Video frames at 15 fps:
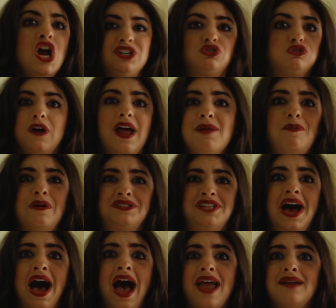incredible
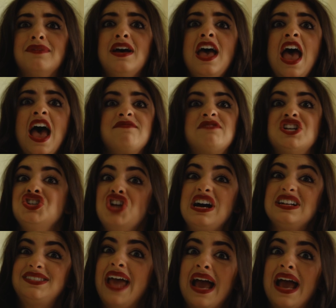time and then not